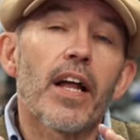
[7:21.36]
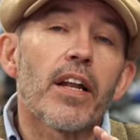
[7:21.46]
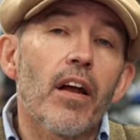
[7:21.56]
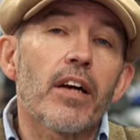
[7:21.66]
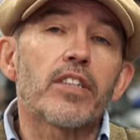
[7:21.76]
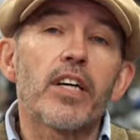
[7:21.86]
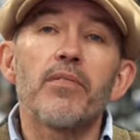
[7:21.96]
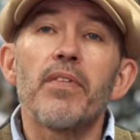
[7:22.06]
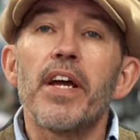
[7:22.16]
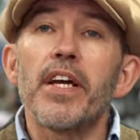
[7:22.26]

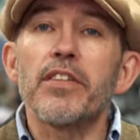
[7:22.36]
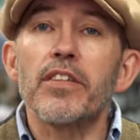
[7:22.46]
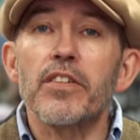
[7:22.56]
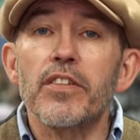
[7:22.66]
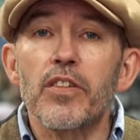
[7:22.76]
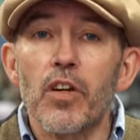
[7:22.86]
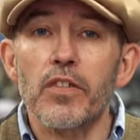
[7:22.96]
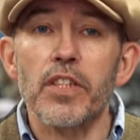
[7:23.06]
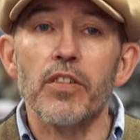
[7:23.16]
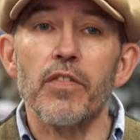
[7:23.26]
Lighter in the
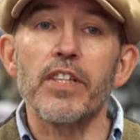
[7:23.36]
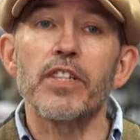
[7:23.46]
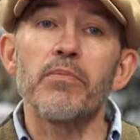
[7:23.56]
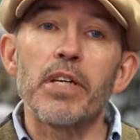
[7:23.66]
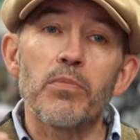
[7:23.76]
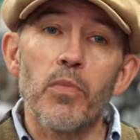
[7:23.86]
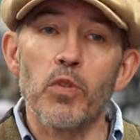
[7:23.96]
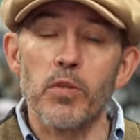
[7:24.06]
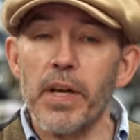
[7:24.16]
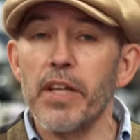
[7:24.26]
context of racing means
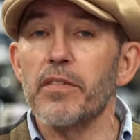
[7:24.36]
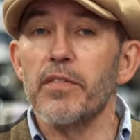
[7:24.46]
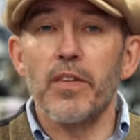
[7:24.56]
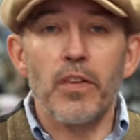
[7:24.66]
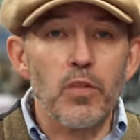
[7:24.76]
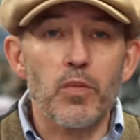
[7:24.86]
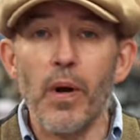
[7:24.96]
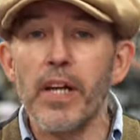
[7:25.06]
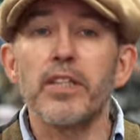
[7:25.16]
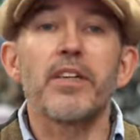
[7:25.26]
more speed. Lose
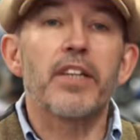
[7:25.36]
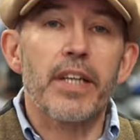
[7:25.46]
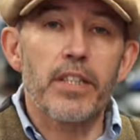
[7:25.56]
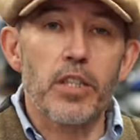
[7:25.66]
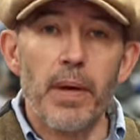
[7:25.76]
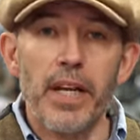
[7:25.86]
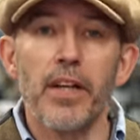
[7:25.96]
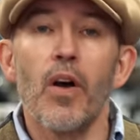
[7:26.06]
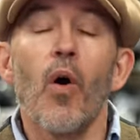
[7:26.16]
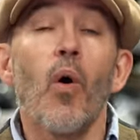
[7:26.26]
weight, gain speed.
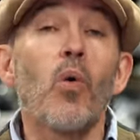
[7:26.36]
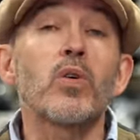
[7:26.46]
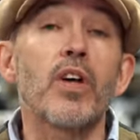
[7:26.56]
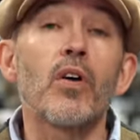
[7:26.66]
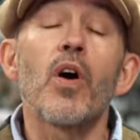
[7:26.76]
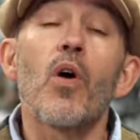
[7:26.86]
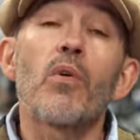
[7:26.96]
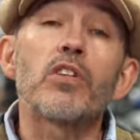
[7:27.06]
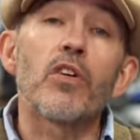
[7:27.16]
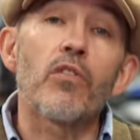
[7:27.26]
Also,
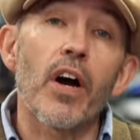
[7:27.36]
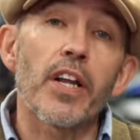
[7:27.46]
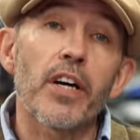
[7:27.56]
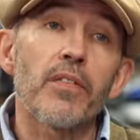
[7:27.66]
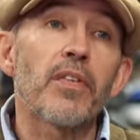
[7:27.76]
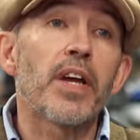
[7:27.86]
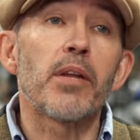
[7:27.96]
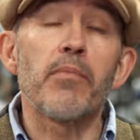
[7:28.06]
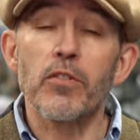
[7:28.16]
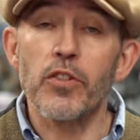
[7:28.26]
when you're a rider
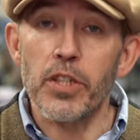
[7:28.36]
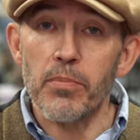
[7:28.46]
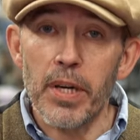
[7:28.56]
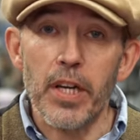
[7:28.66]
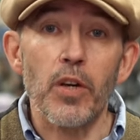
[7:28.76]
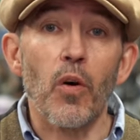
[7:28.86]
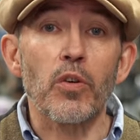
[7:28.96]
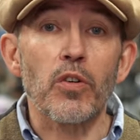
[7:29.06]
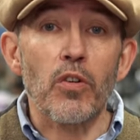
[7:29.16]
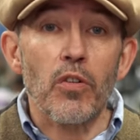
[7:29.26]
in MotoGP
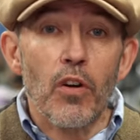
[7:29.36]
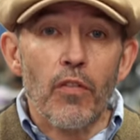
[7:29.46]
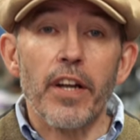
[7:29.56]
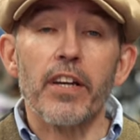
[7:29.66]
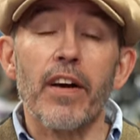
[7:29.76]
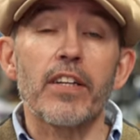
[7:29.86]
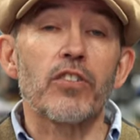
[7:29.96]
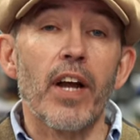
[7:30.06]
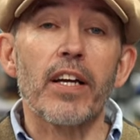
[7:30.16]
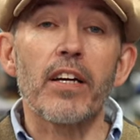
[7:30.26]
or you're riding around a
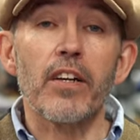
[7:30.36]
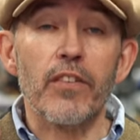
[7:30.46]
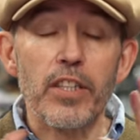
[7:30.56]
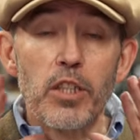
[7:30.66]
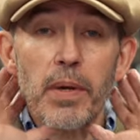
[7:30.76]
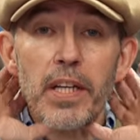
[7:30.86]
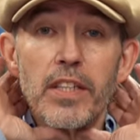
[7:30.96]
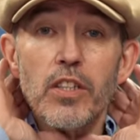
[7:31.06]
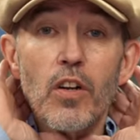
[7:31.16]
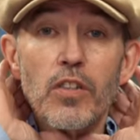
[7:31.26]
track at great speed,
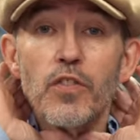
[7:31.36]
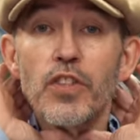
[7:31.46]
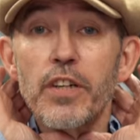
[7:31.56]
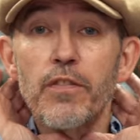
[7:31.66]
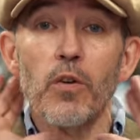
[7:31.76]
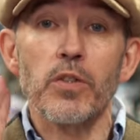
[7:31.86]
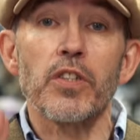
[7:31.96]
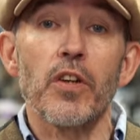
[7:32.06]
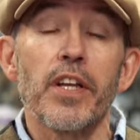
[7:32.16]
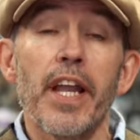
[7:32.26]
there's a lot of
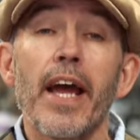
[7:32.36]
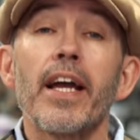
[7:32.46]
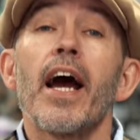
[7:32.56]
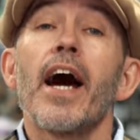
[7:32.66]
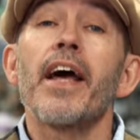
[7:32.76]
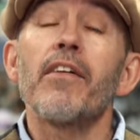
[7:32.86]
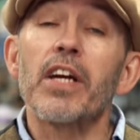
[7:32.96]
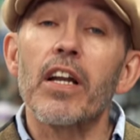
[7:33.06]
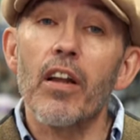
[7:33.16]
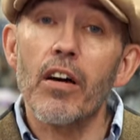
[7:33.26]
G-forces on the neck, and
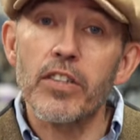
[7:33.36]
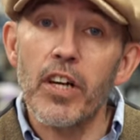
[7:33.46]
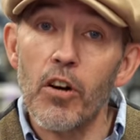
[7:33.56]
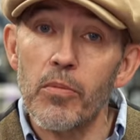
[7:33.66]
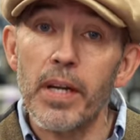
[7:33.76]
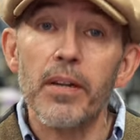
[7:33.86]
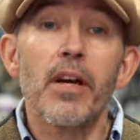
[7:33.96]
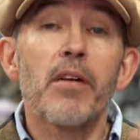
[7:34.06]
having a lighter helmet